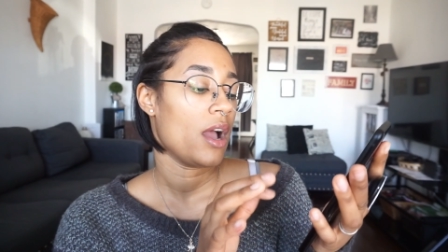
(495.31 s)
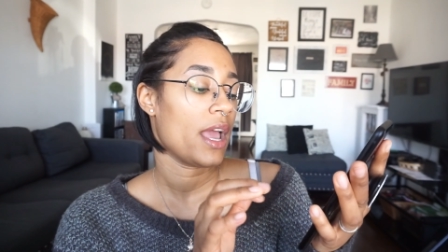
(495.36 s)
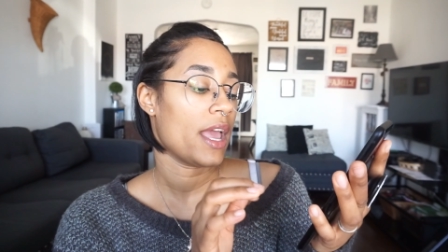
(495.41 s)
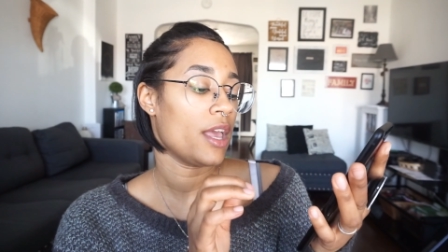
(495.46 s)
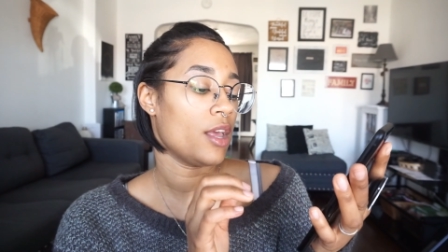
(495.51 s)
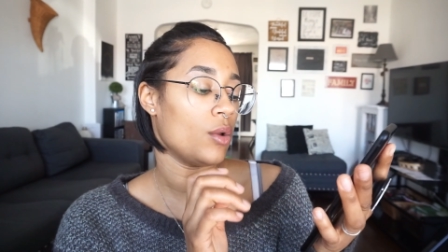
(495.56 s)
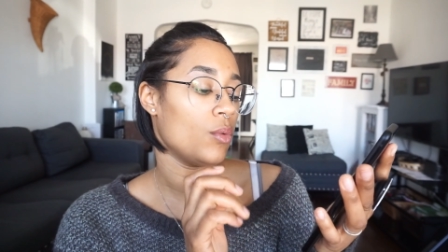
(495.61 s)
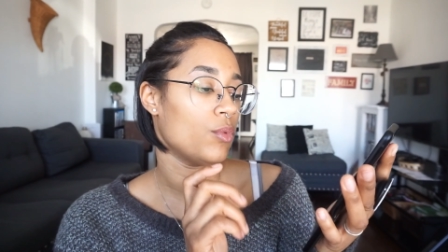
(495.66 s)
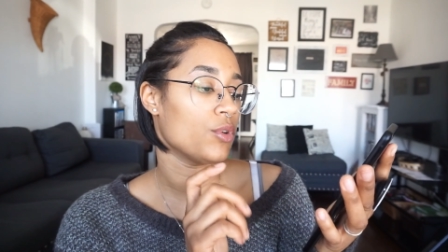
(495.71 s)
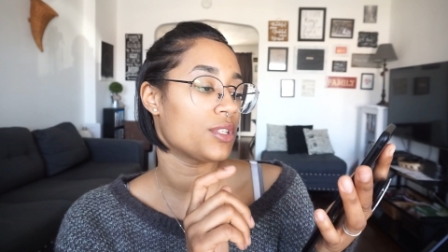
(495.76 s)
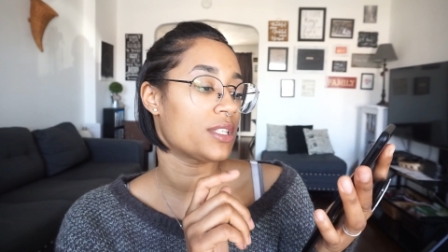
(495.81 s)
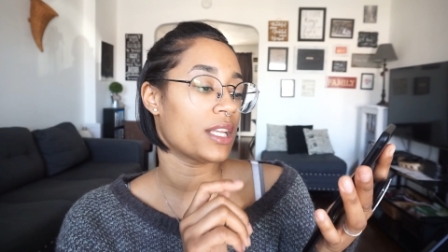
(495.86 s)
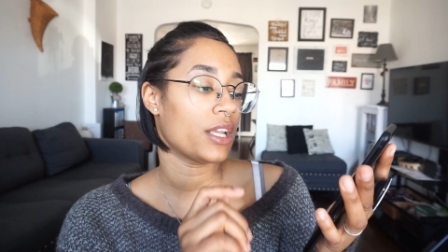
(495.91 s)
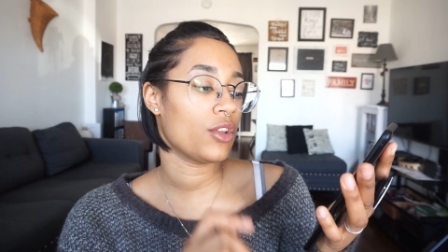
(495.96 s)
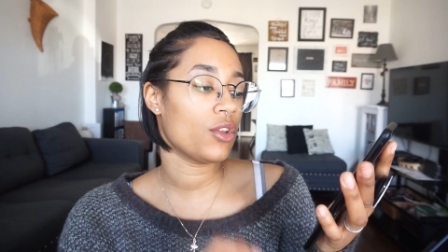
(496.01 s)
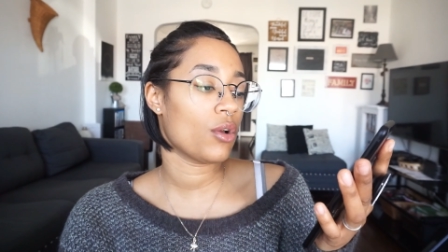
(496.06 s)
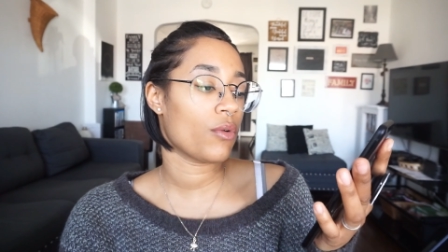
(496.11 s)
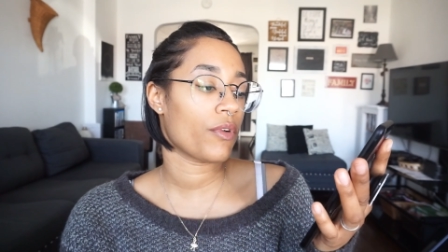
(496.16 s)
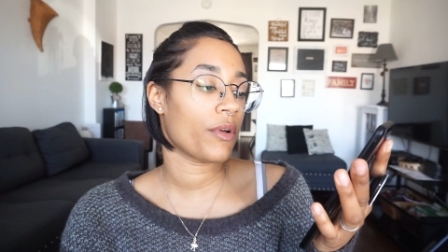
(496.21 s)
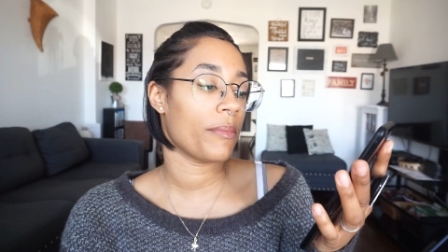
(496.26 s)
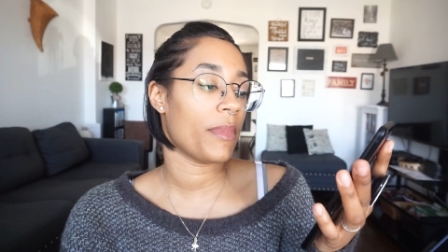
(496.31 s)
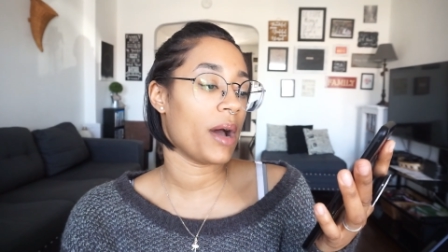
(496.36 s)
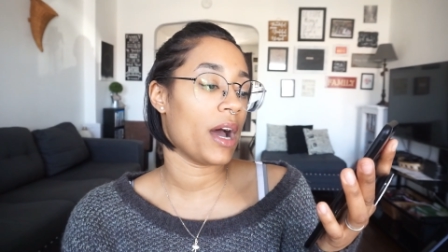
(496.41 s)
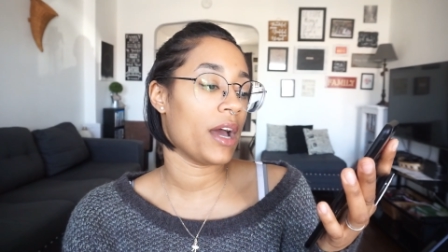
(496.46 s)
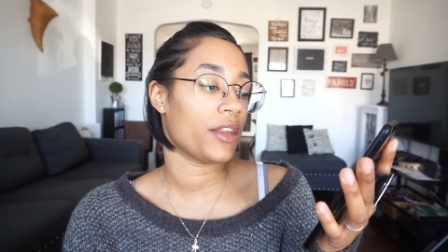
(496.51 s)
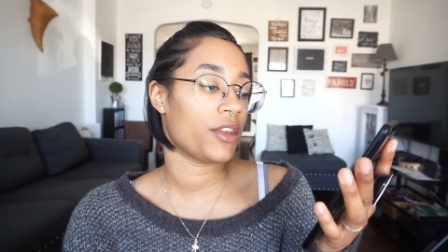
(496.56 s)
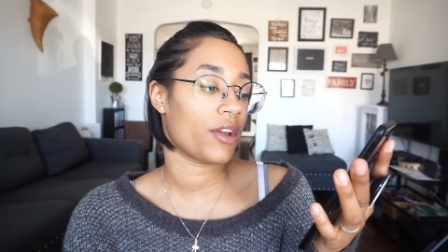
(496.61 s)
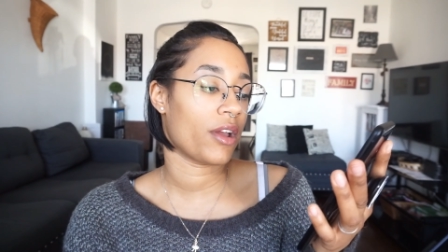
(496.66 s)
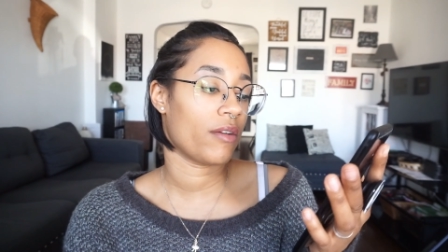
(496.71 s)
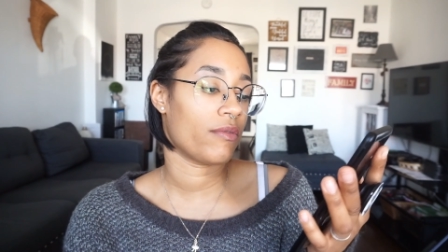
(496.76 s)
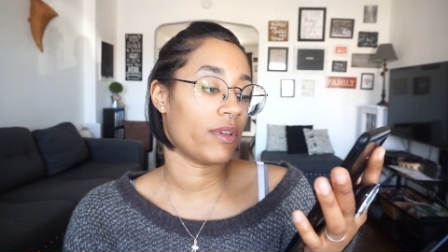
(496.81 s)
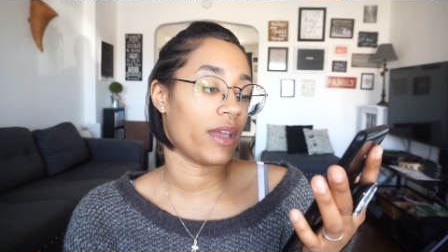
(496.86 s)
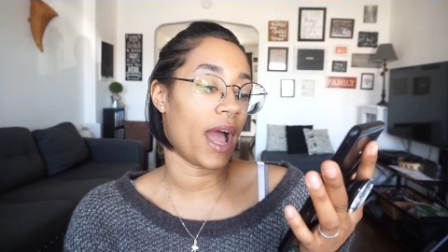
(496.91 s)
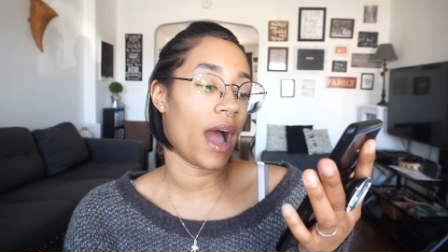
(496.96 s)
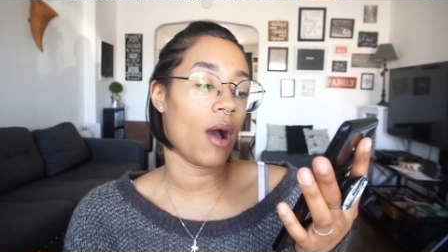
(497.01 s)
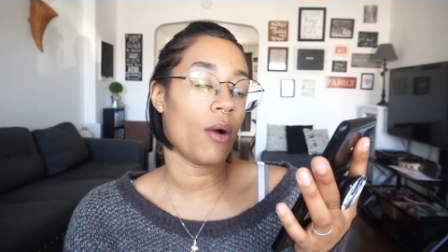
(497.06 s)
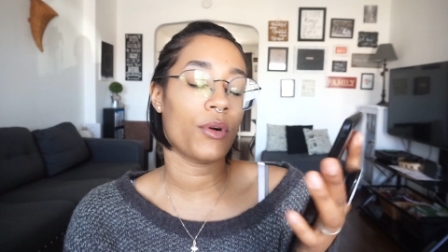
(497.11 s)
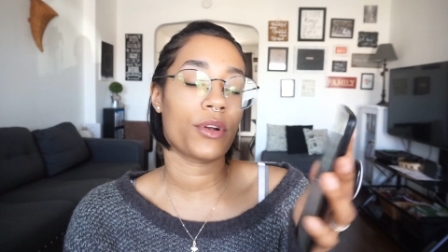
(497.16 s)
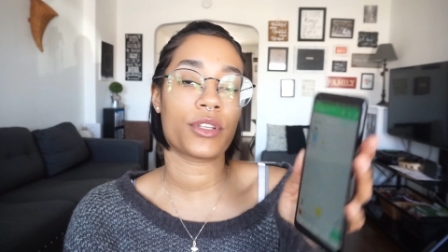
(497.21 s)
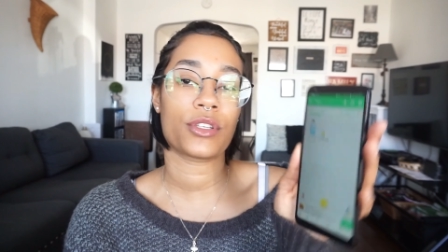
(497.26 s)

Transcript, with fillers: it will send you a reminder every hour.